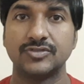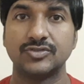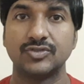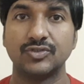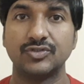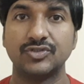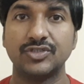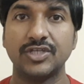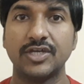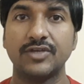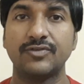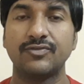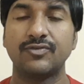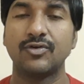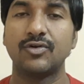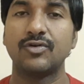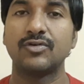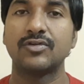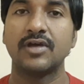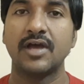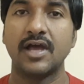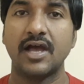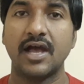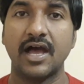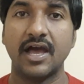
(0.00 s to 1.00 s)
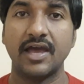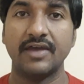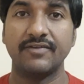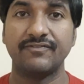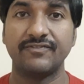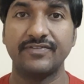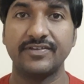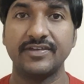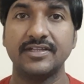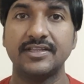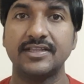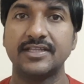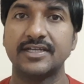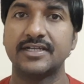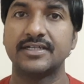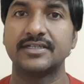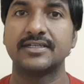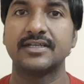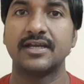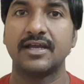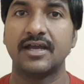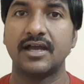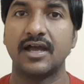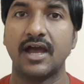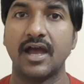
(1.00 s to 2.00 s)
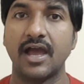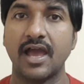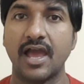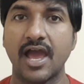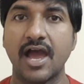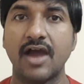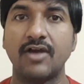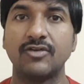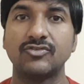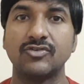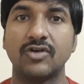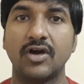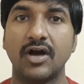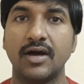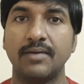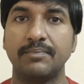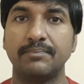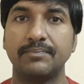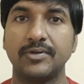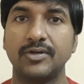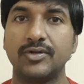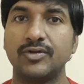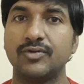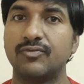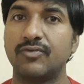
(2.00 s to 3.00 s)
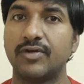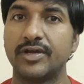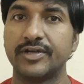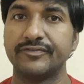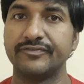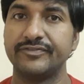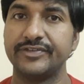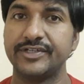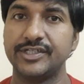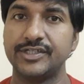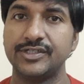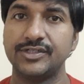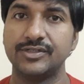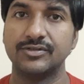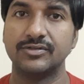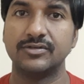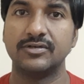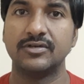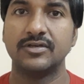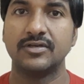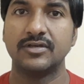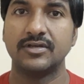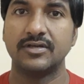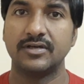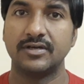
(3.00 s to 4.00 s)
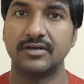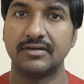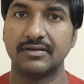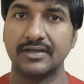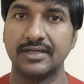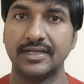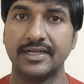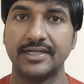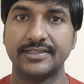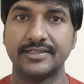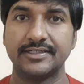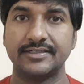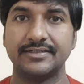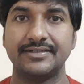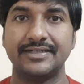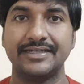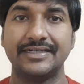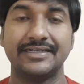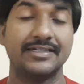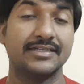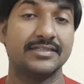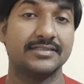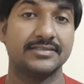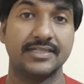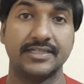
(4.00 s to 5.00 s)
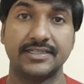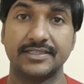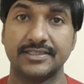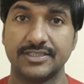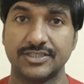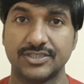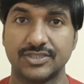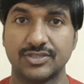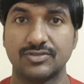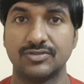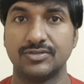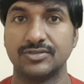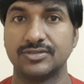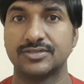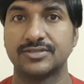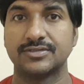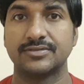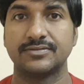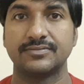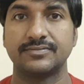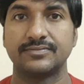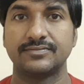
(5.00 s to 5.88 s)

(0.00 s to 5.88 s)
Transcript: So therefore, I feel that I have to upload one video related data scientist course.